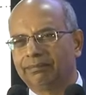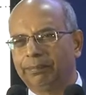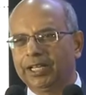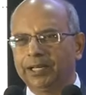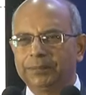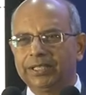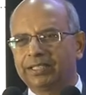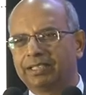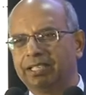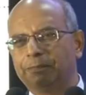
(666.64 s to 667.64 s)
Pick up the
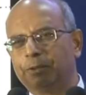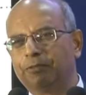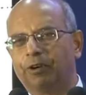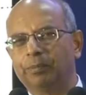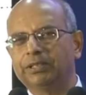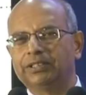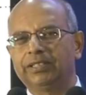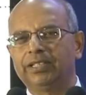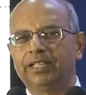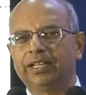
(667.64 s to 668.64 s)
key performance
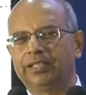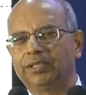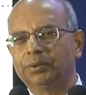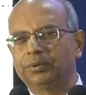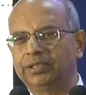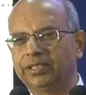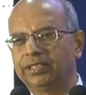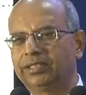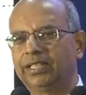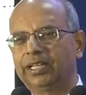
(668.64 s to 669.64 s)
indicator you
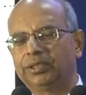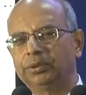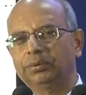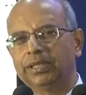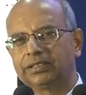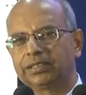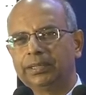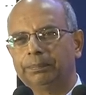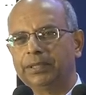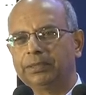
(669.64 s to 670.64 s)
think that you as a
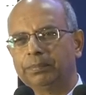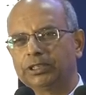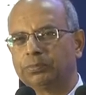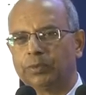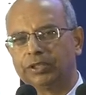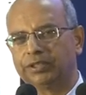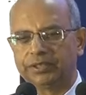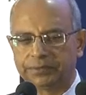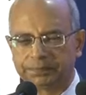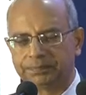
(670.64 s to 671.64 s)
government must monitor.
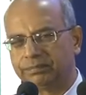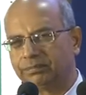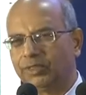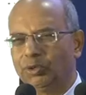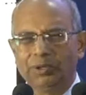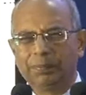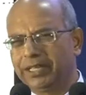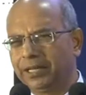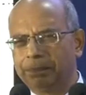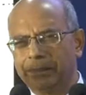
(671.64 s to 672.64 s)
Don't
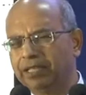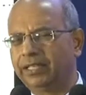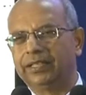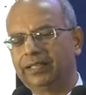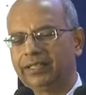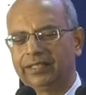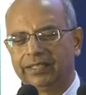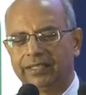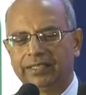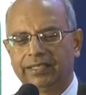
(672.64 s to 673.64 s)
pick up many.
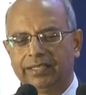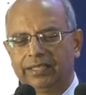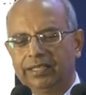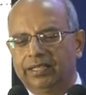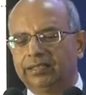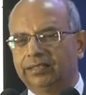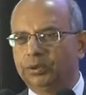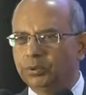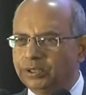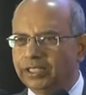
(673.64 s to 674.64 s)

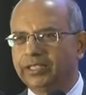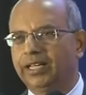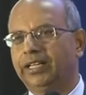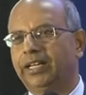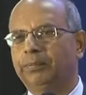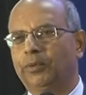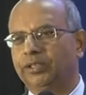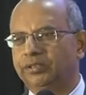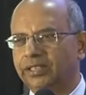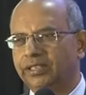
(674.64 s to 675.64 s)
Do the real-time
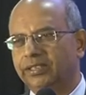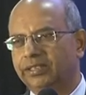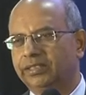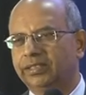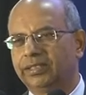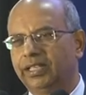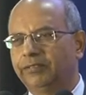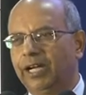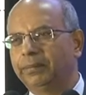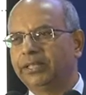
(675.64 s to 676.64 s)
monitoring. If
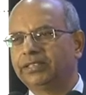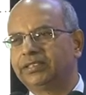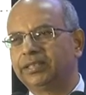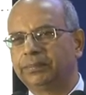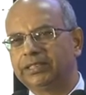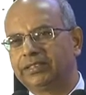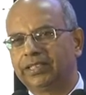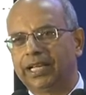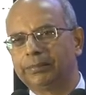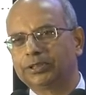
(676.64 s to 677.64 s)
I am a district magistrate,
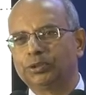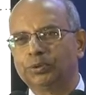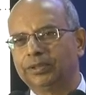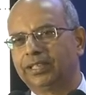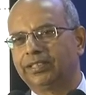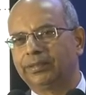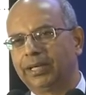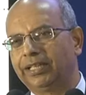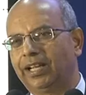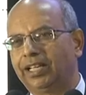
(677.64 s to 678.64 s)
I must know that in
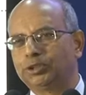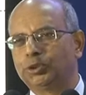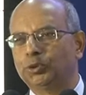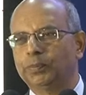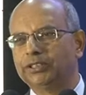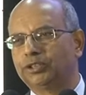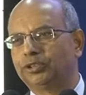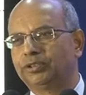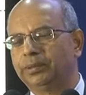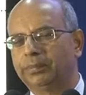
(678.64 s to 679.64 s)
my last 2 months or
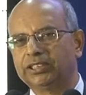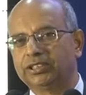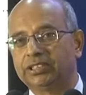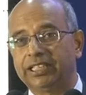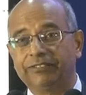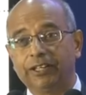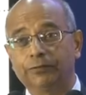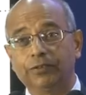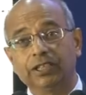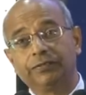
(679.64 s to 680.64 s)
3 months, if I have
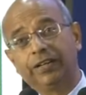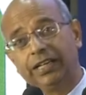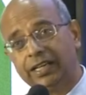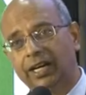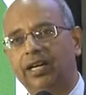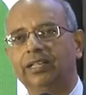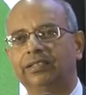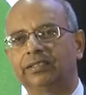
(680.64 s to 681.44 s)
worked very hard,